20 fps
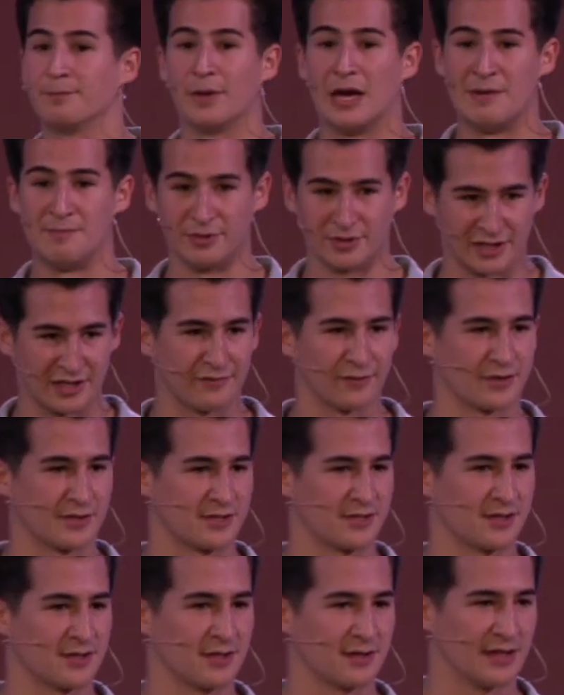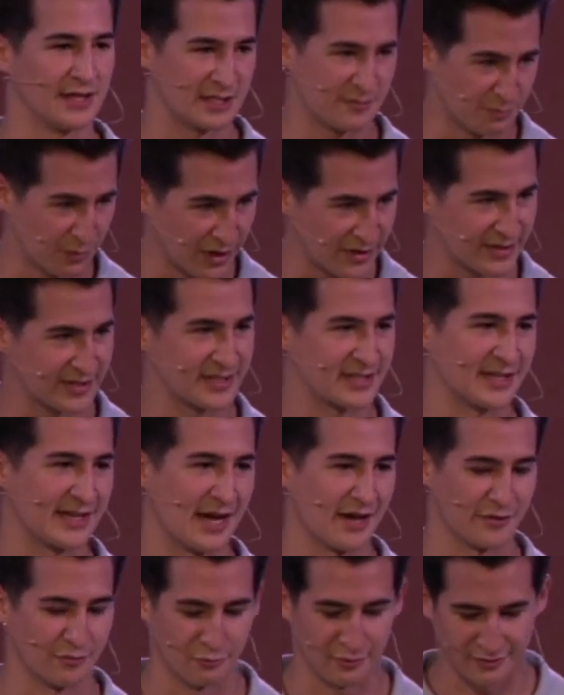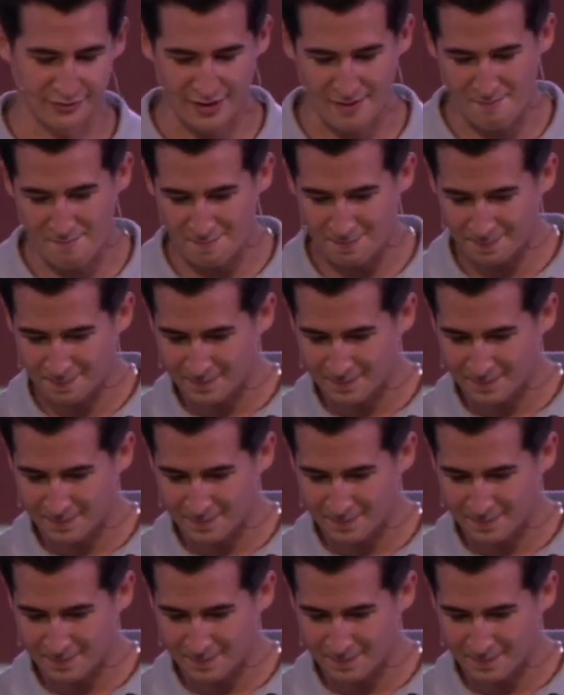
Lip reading: And believers, let's pray this together with them.